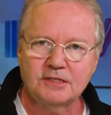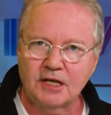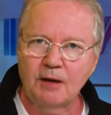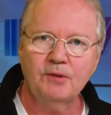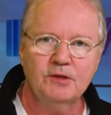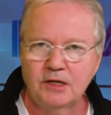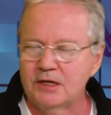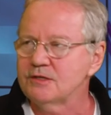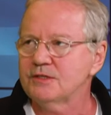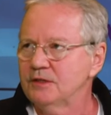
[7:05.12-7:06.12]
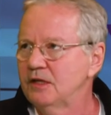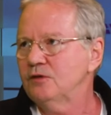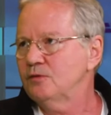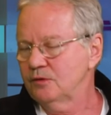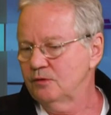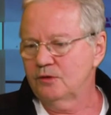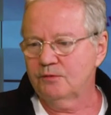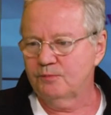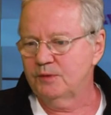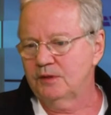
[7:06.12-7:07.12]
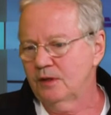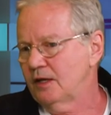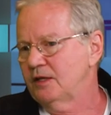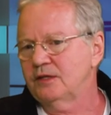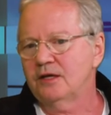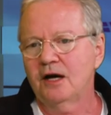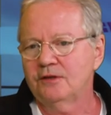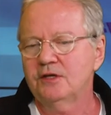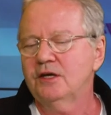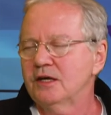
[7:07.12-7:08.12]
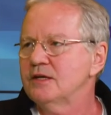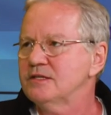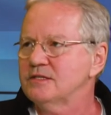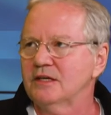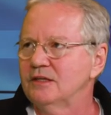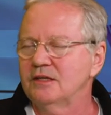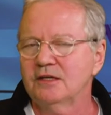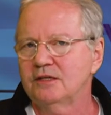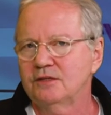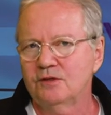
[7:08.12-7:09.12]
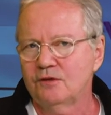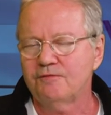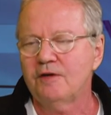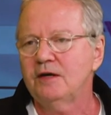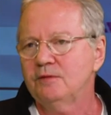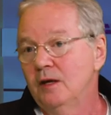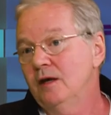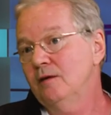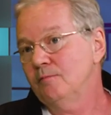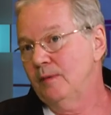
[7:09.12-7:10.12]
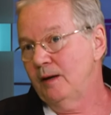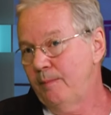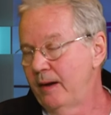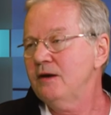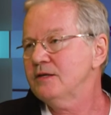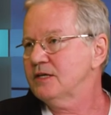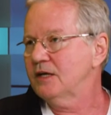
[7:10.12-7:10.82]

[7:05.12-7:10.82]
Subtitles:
a couple of years, and then you're with the other kids, and you're fine. My parents